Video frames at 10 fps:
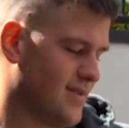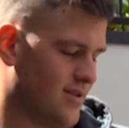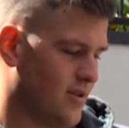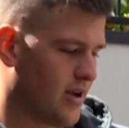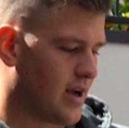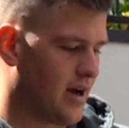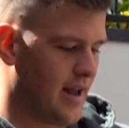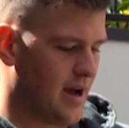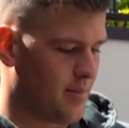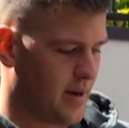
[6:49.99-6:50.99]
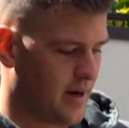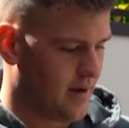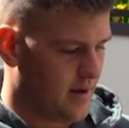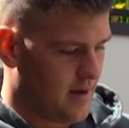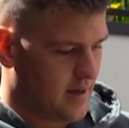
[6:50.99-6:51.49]
not a cutout, but
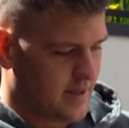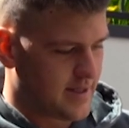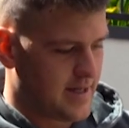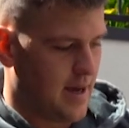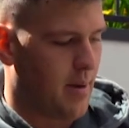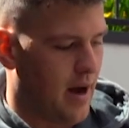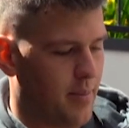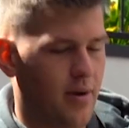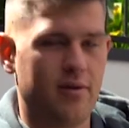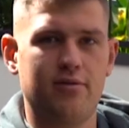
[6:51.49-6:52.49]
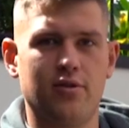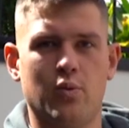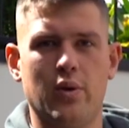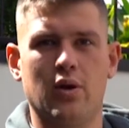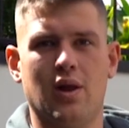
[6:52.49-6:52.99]
a step up for
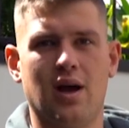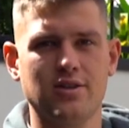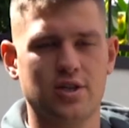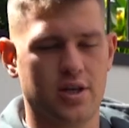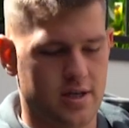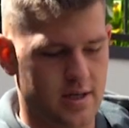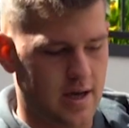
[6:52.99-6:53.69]
the wheel arch.